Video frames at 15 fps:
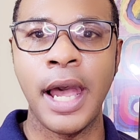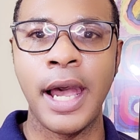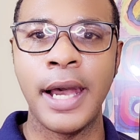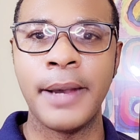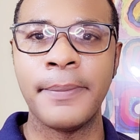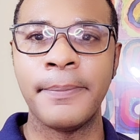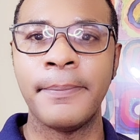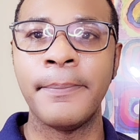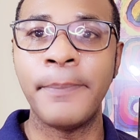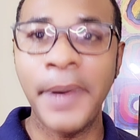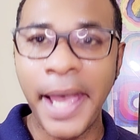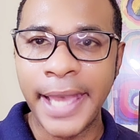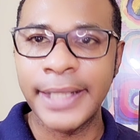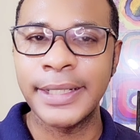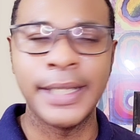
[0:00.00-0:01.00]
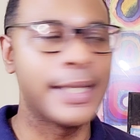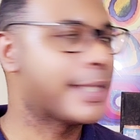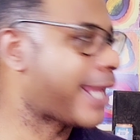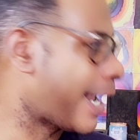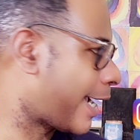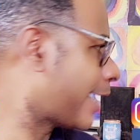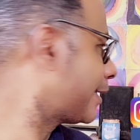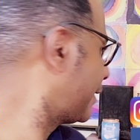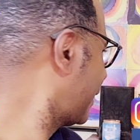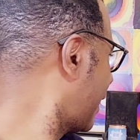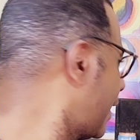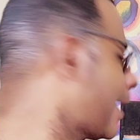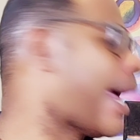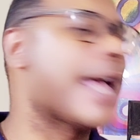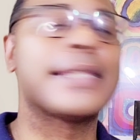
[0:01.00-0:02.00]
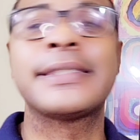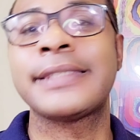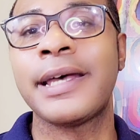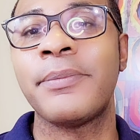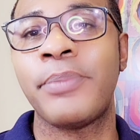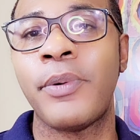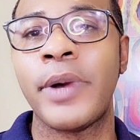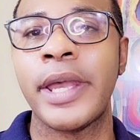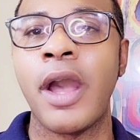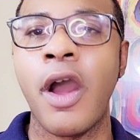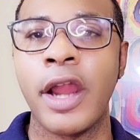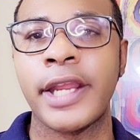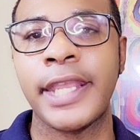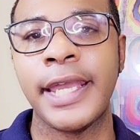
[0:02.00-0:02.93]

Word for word: Um, but like I said, at some point R.